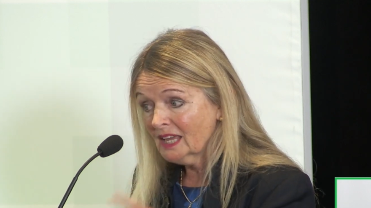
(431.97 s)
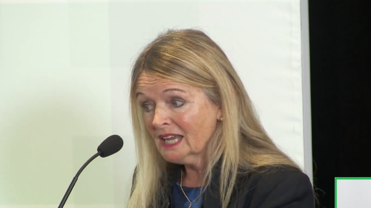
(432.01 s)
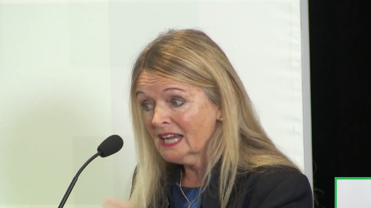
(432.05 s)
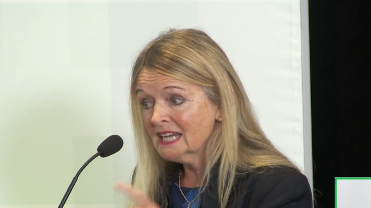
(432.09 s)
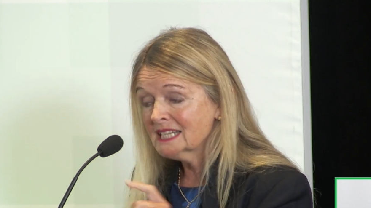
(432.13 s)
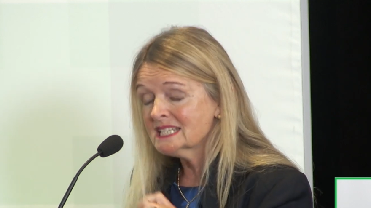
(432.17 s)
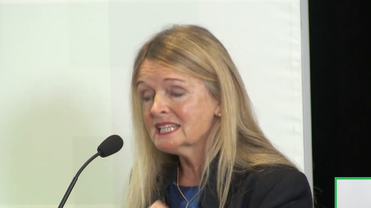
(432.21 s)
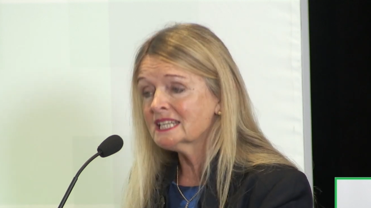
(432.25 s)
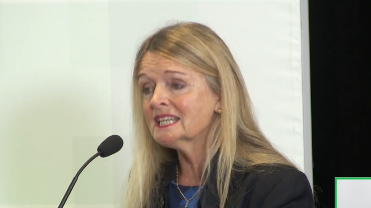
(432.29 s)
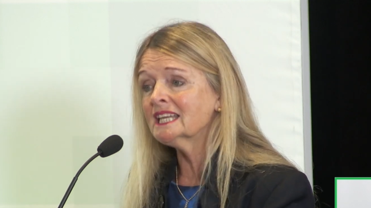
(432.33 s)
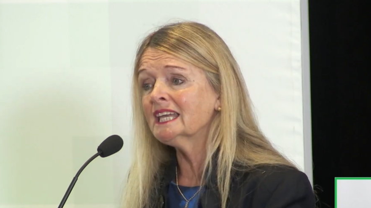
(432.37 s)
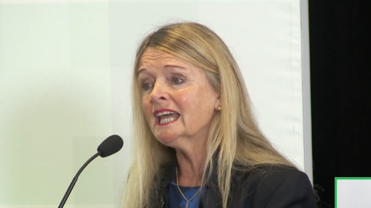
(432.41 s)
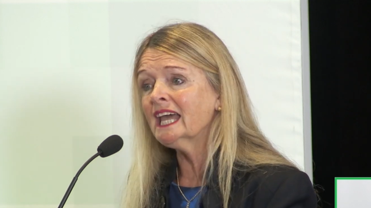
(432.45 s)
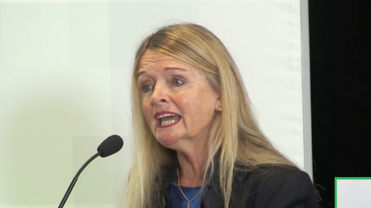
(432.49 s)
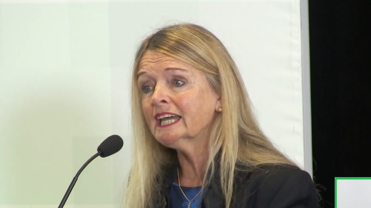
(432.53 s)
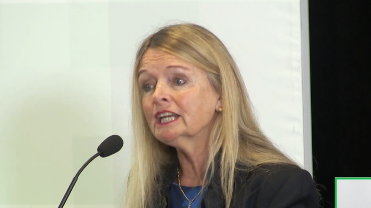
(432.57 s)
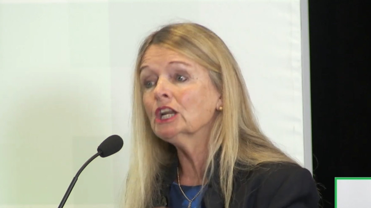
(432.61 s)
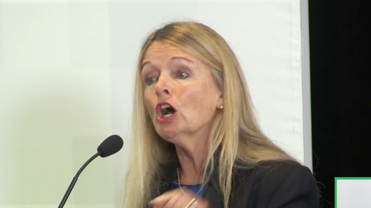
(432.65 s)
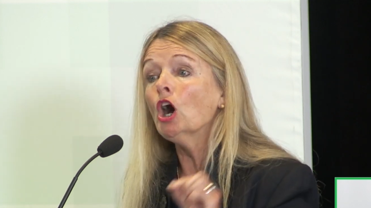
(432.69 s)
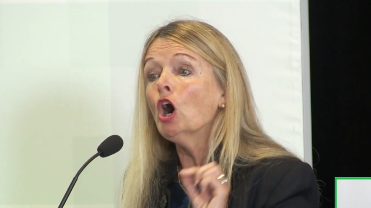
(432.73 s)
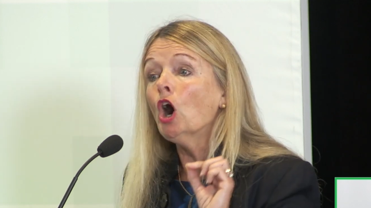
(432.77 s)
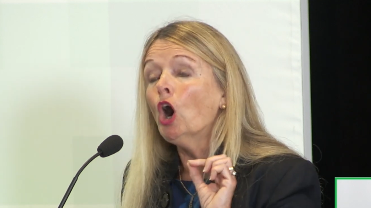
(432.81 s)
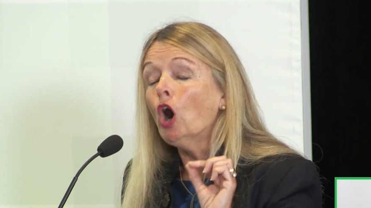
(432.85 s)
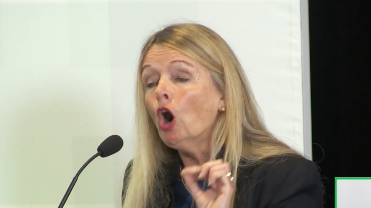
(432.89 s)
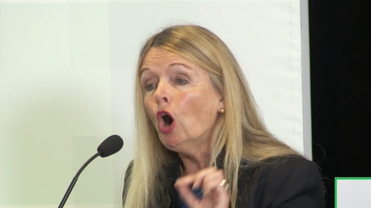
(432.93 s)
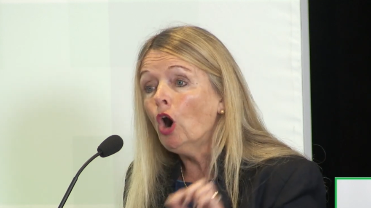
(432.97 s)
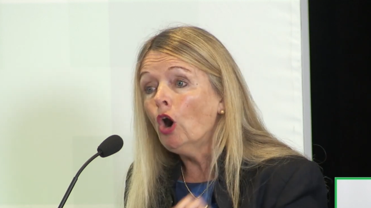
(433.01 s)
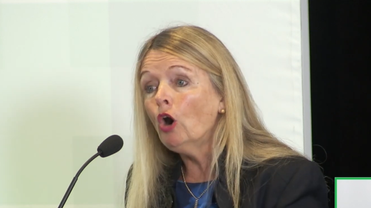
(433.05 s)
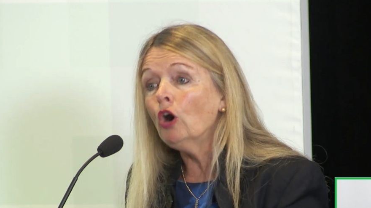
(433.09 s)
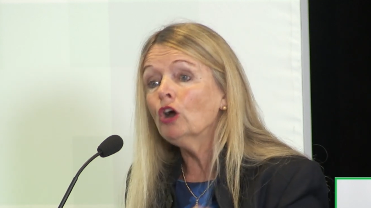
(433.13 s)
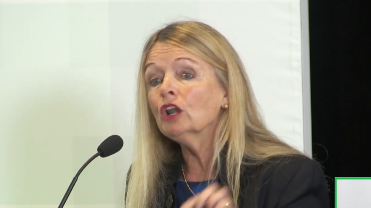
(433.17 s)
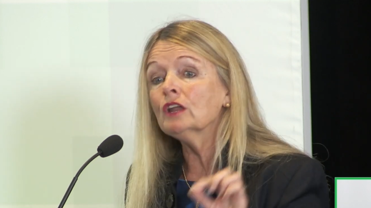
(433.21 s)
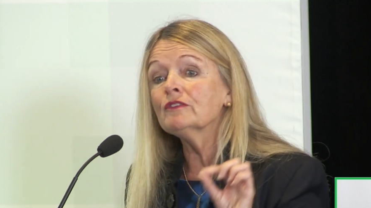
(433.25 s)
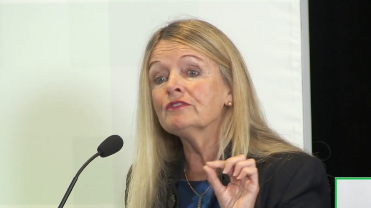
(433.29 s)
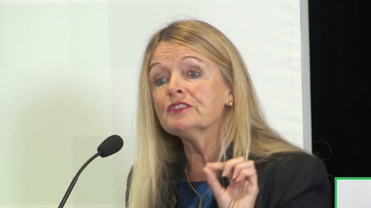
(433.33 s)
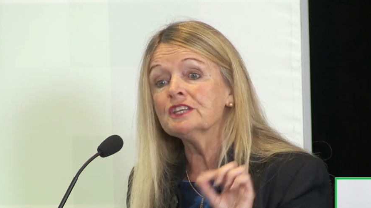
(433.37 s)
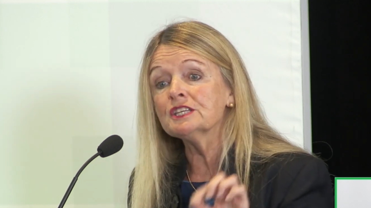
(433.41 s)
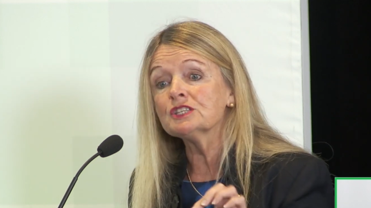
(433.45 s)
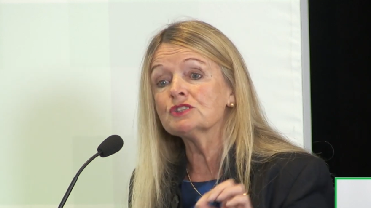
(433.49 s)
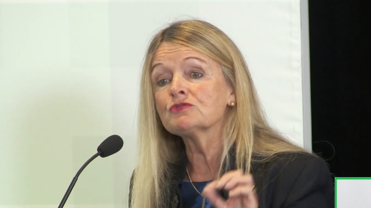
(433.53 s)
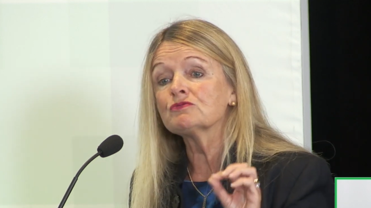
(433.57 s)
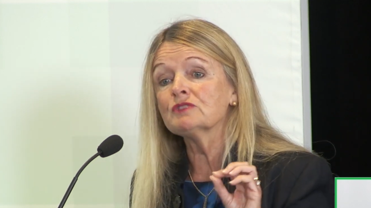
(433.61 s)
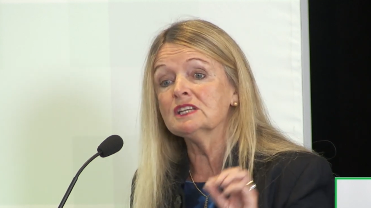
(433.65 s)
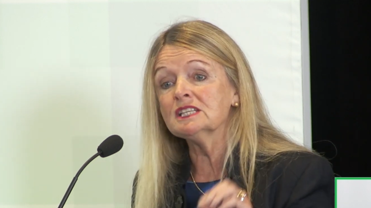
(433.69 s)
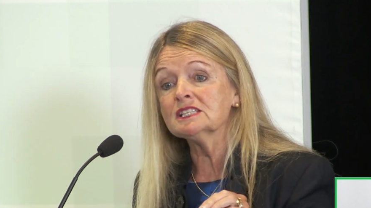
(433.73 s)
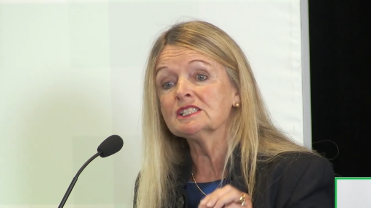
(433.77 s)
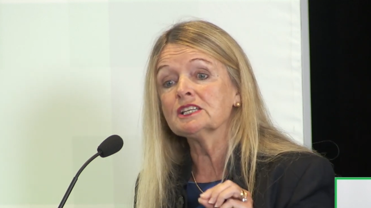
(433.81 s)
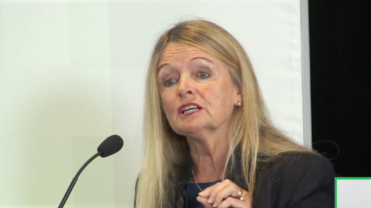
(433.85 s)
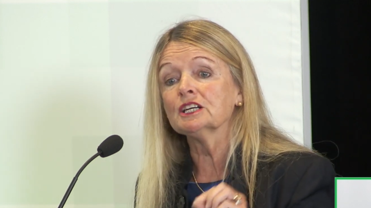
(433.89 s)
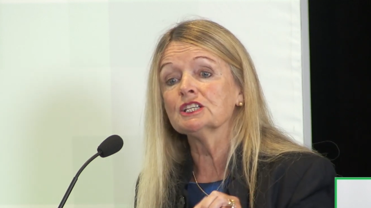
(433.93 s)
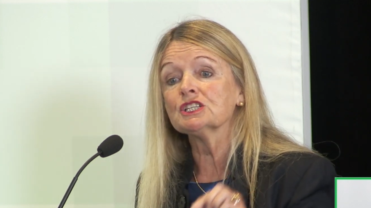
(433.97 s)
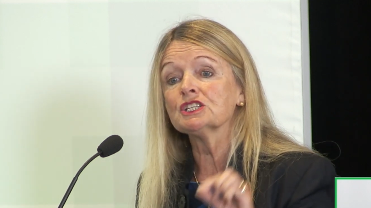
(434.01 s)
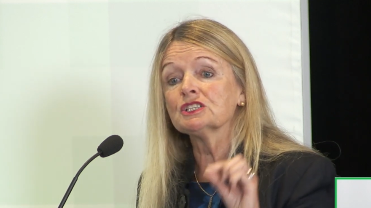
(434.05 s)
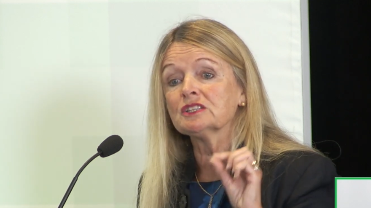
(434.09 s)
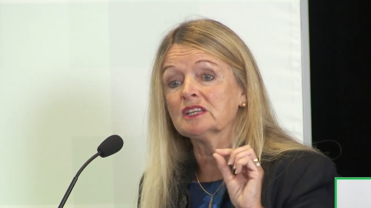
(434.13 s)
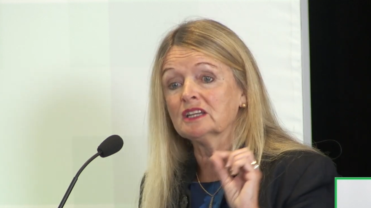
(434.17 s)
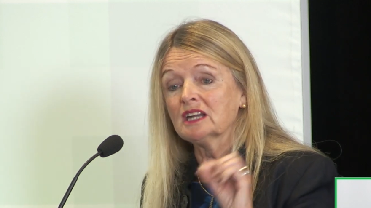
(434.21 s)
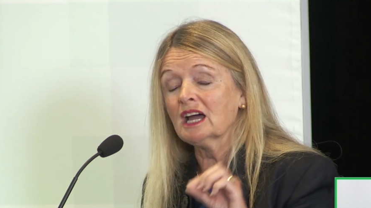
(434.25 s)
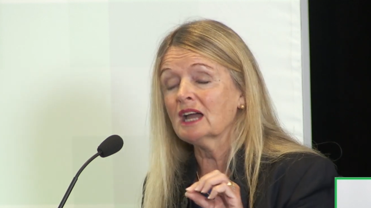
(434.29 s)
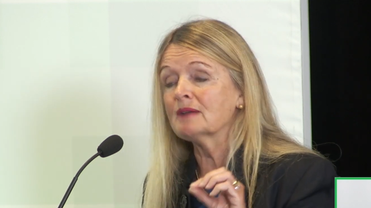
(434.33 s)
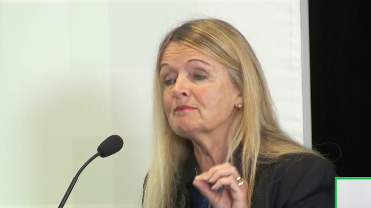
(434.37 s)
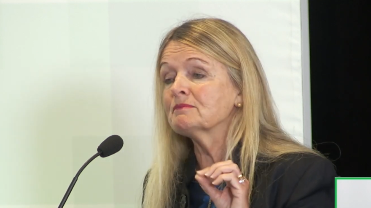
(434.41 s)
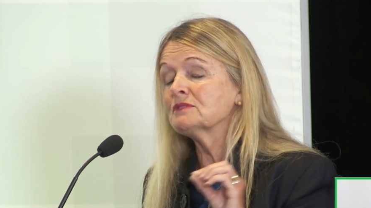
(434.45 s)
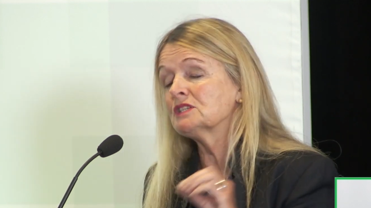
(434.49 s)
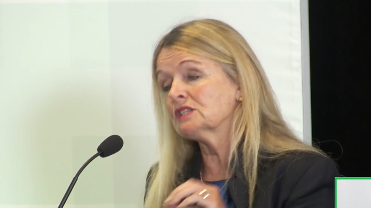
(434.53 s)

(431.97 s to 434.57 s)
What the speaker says: And again, all of this research that I'm